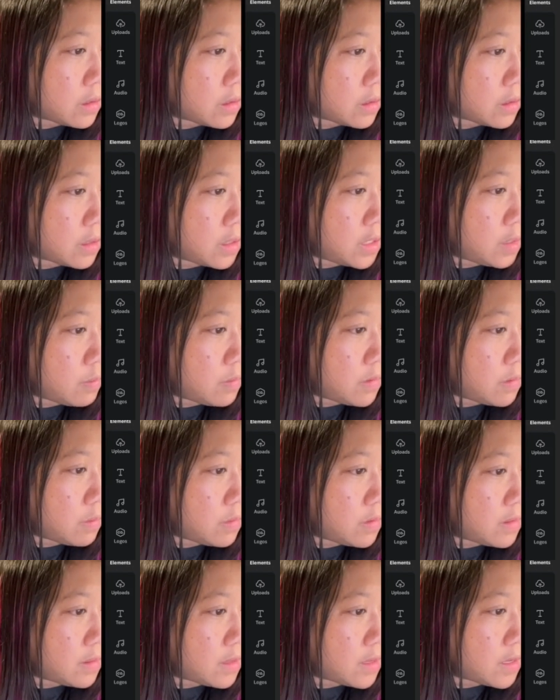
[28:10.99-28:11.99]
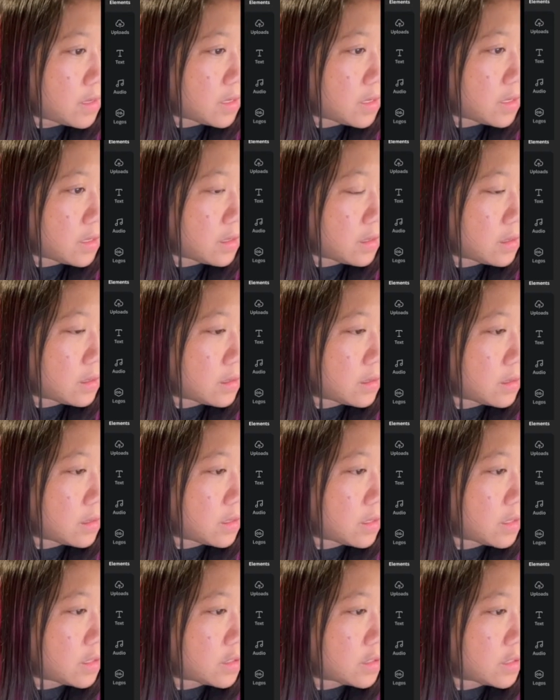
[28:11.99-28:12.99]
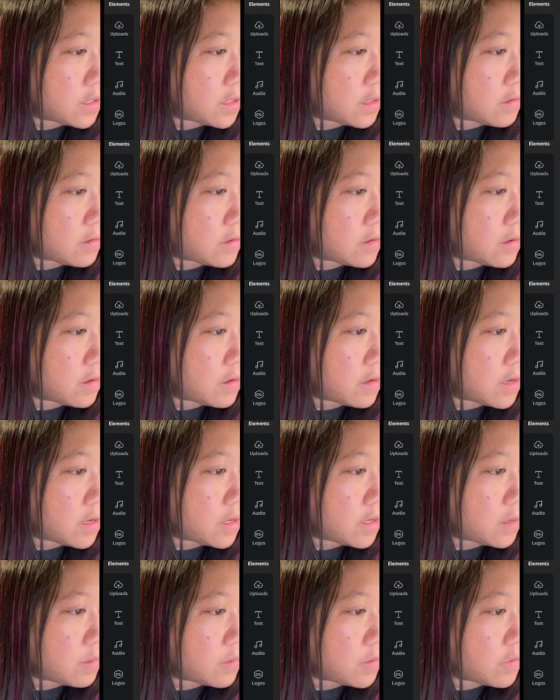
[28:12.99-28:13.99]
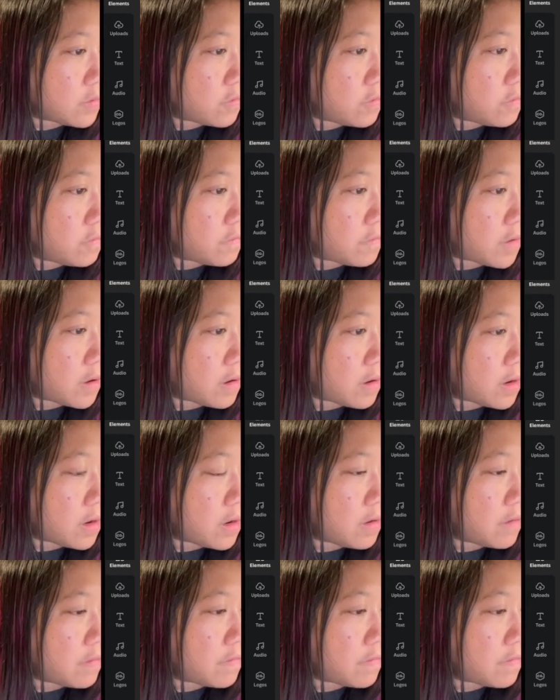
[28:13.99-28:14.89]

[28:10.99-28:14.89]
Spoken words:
keep them in line. And actually, they're not going to be too far off.